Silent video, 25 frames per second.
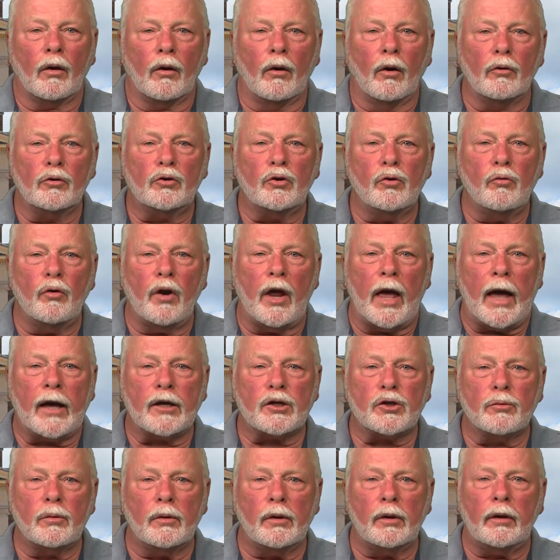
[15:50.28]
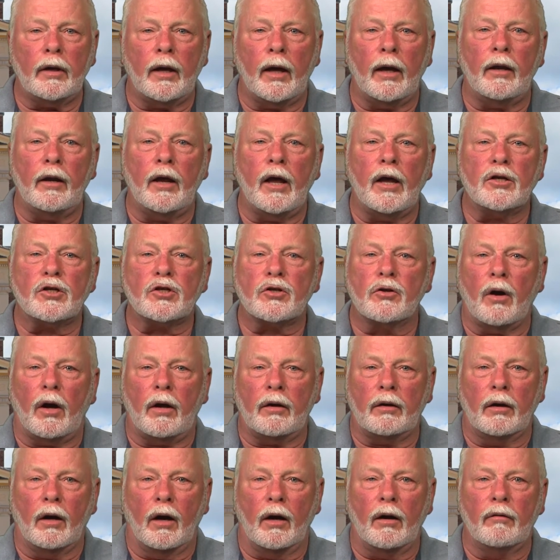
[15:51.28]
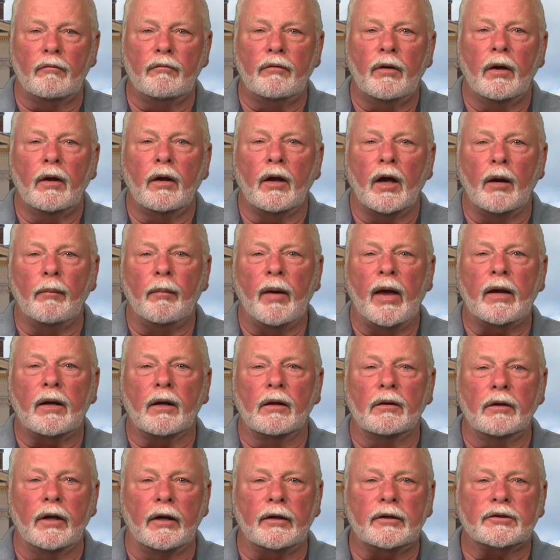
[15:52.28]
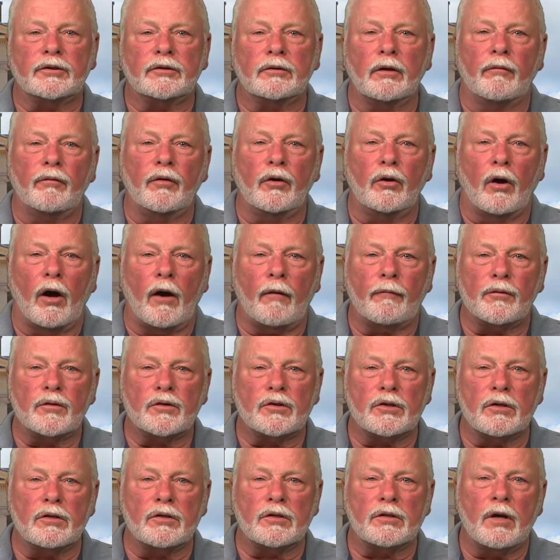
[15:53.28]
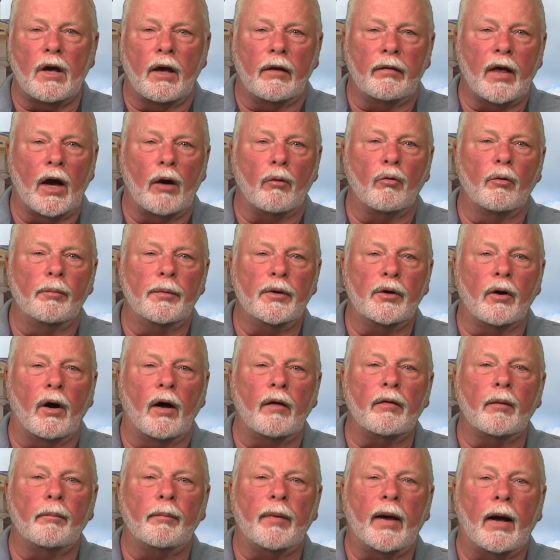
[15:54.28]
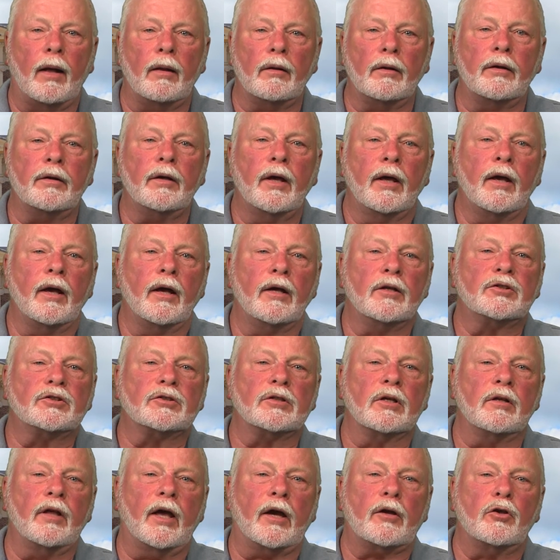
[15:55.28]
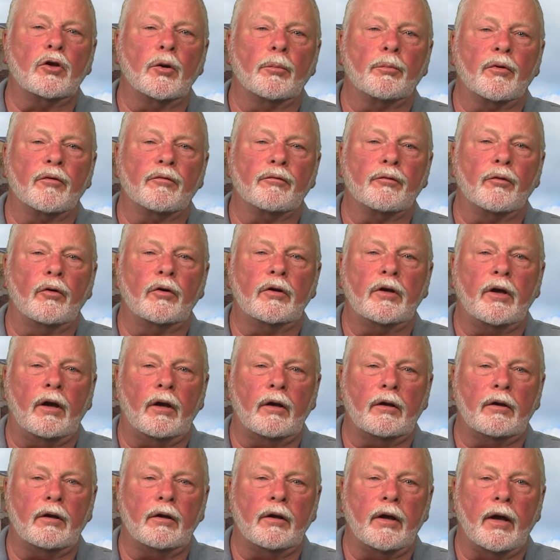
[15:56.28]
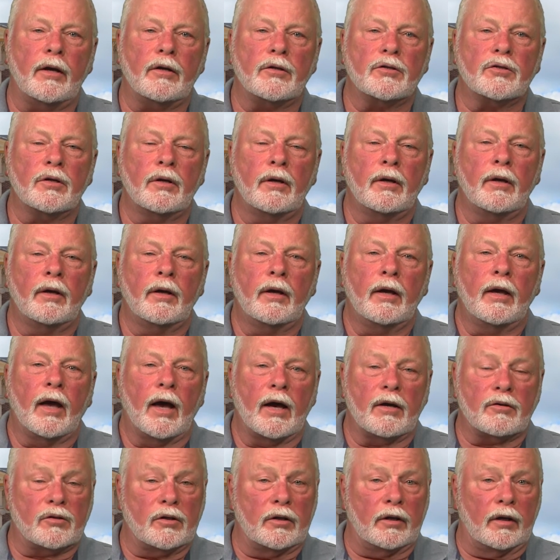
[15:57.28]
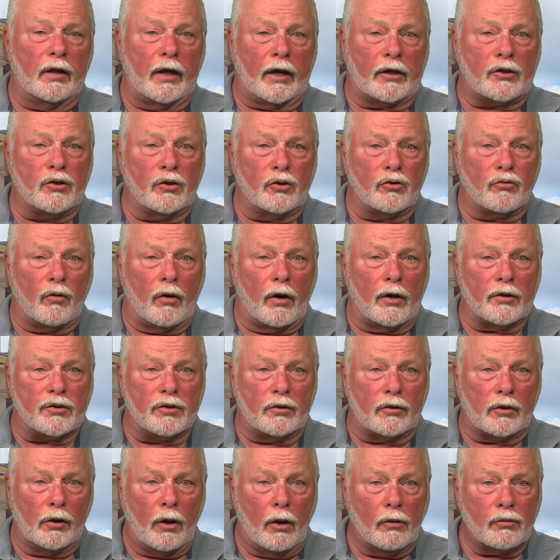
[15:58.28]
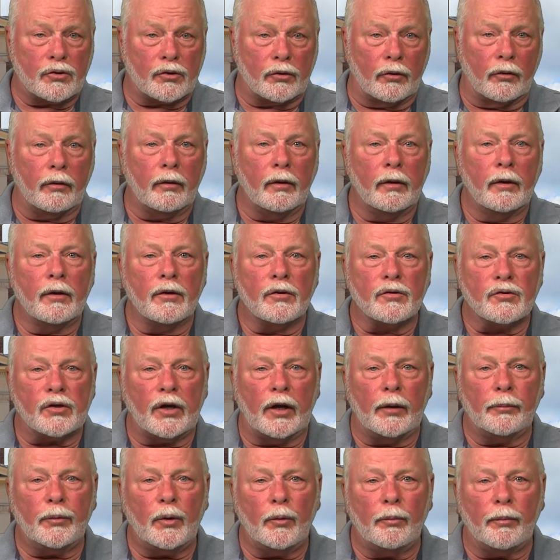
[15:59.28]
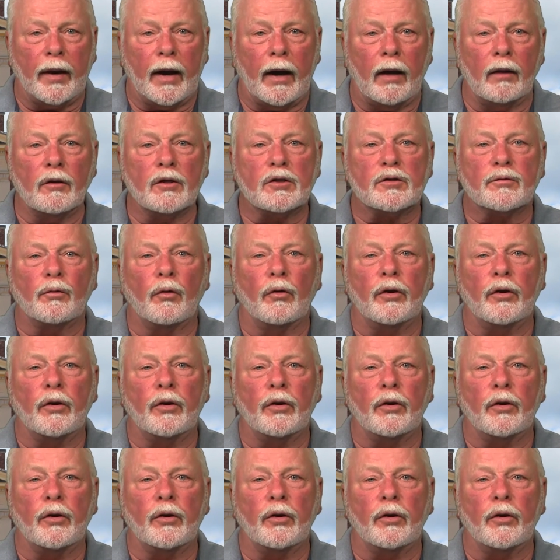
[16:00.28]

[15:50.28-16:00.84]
Go to nashuanh.gov and make a list of the offices that will be on the ballot and select your preferred candidates. As the election draws closer, sample ballots for